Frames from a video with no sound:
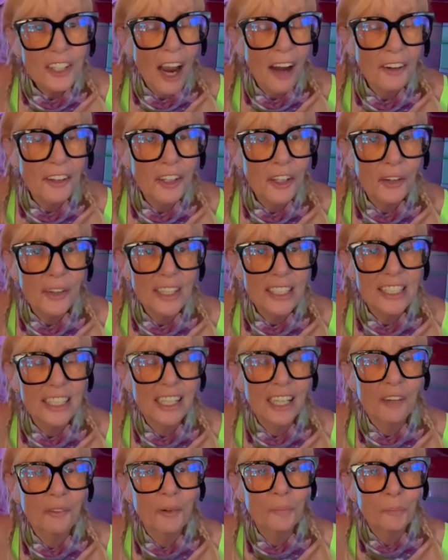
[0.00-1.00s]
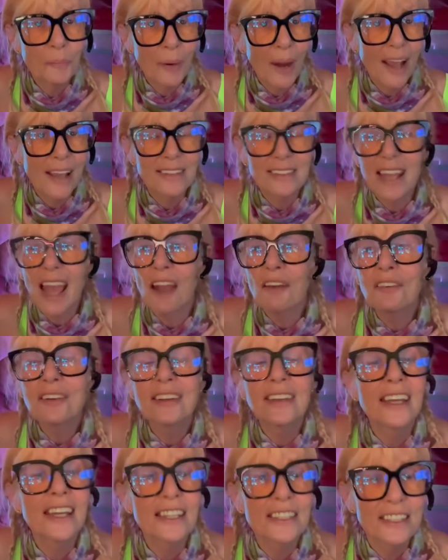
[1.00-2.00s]
are increasing in price.
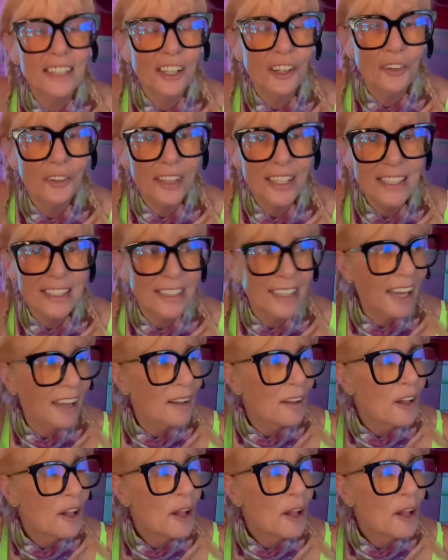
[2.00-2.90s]
Everything is increasing.